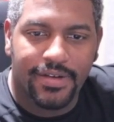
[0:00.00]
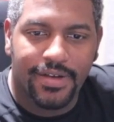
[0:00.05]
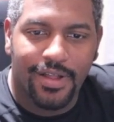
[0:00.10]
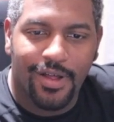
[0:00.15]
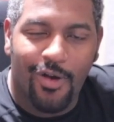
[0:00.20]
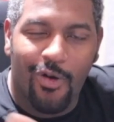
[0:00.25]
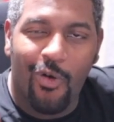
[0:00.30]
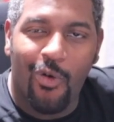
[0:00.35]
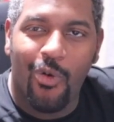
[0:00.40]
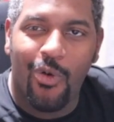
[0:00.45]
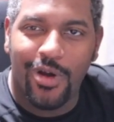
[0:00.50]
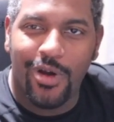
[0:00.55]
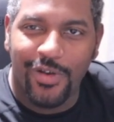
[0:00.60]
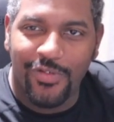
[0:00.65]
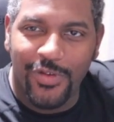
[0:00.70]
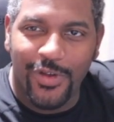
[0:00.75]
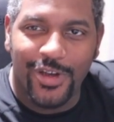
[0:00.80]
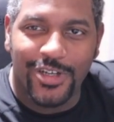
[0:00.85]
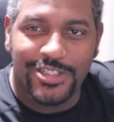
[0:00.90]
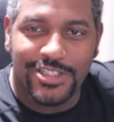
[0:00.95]
or if
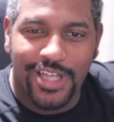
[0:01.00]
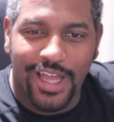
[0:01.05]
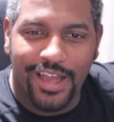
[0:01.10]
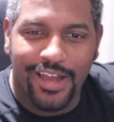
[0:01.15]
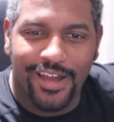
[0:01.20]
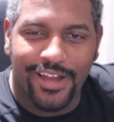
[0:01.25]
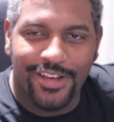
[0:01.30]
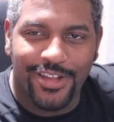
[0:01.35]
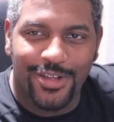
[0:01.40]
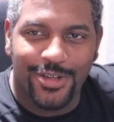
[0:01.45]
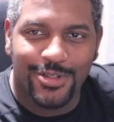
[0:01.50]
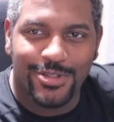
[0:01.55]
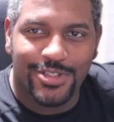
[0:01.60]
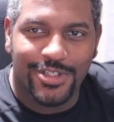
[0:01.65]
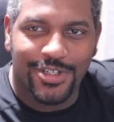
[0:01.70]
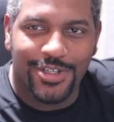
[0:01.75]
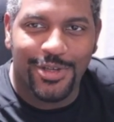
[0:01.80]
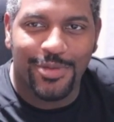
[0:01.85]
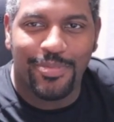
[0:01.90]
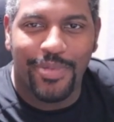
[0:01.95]
you're a shotgun user,
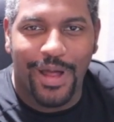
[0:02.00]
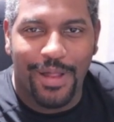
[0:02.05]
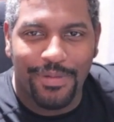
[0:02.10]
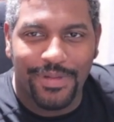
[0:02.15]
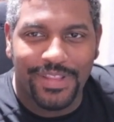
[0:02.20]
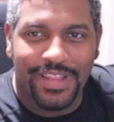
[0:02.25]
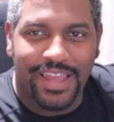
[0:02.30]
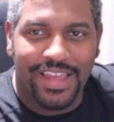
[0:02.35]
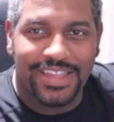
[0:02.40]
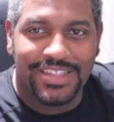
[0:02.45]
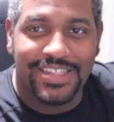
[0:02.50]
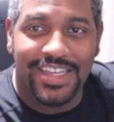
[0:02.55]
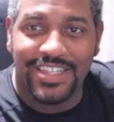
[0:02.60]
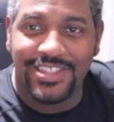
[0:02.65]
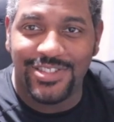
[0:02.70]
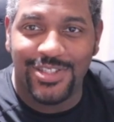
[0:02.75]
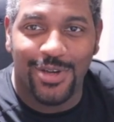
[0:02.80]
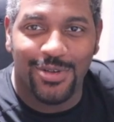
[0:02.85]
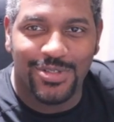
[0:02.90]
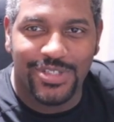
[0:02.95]
you'd probably think it takes
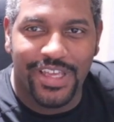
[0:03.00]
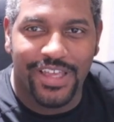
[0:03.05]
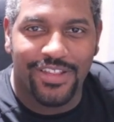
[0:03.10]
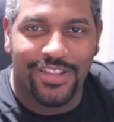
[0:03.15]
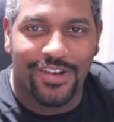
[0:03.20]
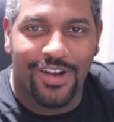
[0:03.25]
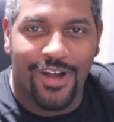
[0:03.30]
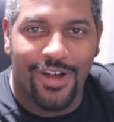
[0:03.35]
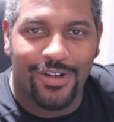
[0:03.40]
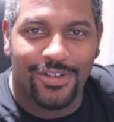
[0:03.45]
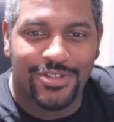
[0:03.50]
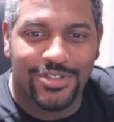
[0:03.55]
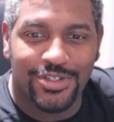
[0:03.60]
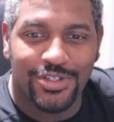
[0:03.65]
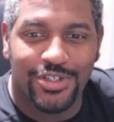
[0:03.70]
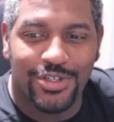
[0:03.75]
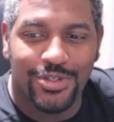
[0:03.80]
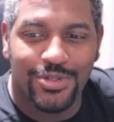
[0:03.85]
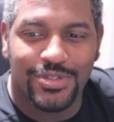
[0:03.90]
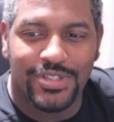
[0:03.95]
no skill at all to
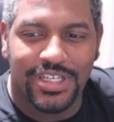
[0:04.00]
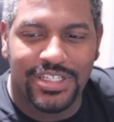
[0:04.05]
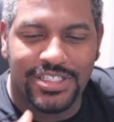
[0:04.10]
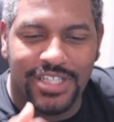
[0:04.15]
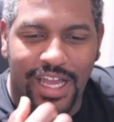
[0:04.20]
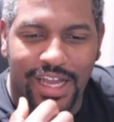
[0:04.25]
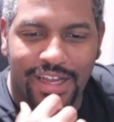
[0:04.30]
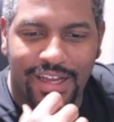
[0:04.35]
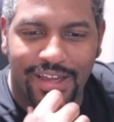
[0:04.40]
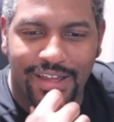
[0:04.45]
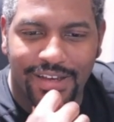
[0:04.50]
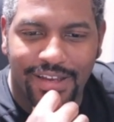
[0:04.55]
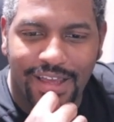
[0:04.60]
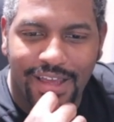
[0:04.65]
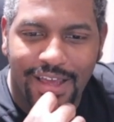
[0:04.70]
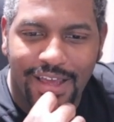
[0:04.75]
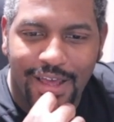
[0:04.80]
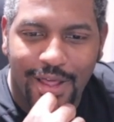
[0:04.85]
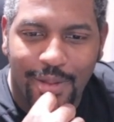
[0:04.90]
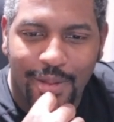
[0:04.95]
use a shotgun,
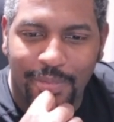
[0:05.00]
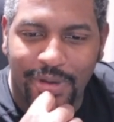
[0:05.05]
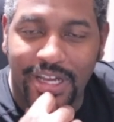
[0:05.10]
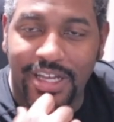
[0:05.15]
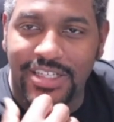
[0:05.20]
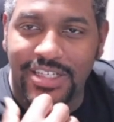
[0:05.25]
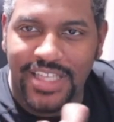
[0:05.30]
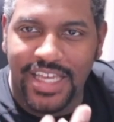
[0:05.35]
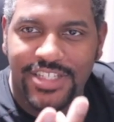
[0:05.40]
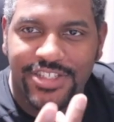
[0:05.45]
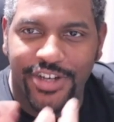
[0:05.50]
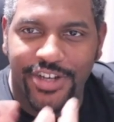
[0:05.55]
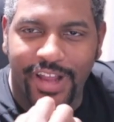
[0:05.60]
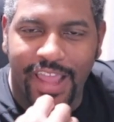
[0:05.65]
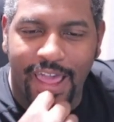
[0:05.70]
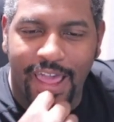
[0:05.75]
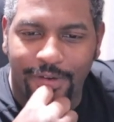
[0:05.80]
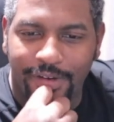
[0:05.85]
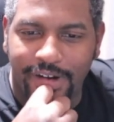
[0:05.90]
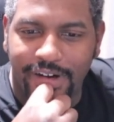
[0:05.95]
because that's your
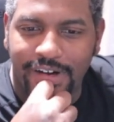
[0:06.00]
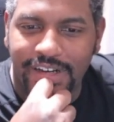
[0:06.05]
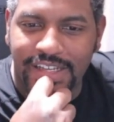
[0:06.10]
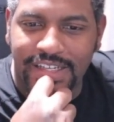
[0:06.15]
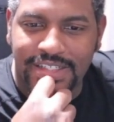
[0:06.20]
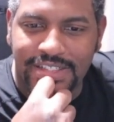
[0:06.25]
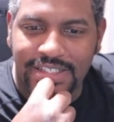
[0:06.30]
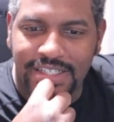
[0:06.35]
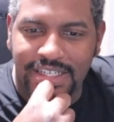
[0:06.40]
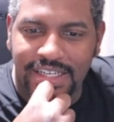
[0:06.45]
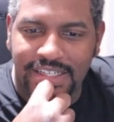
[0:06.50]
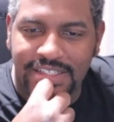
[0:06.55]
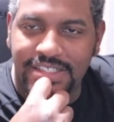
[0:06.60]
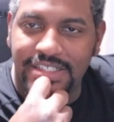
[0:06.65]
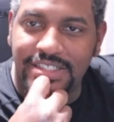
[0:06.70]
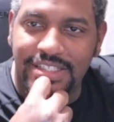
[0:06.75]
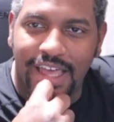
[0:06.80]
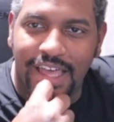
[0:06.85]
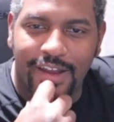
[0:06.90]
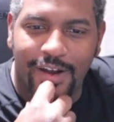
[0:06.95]
counter is a
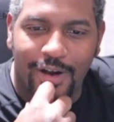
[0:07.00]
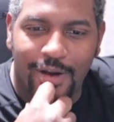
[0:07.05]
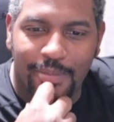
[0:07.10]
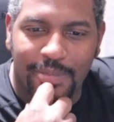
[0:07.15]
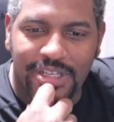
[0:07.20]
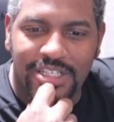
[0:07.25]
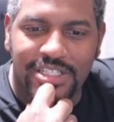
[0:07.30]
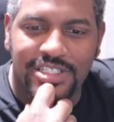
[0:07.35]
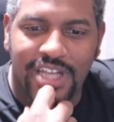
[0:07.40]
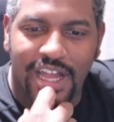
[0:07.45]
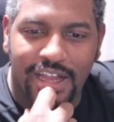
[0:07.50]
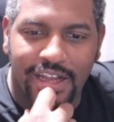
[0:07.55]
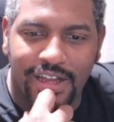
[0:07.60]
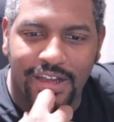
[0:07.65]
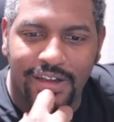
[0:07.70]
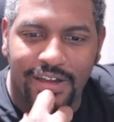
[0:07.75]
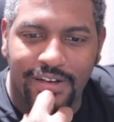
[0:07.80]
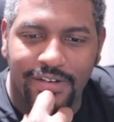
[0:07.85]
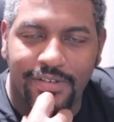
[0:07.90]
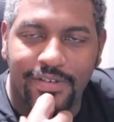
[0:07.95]
sidearm in
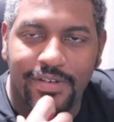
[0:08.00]
shotgun